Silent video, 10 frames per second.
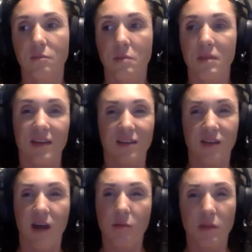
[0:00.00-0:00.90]
maybe like a
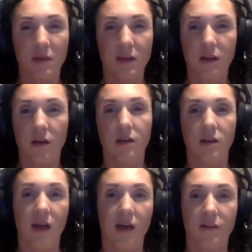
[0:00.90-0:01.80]
time limit
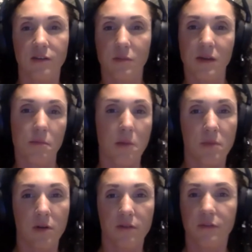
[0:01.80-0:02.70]
on having to be a
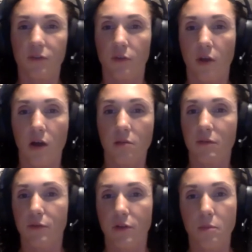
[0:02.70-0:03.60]
member for so long
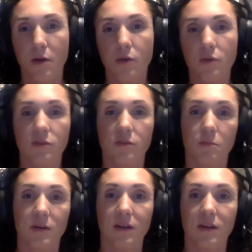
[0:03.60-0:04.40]
before you post, but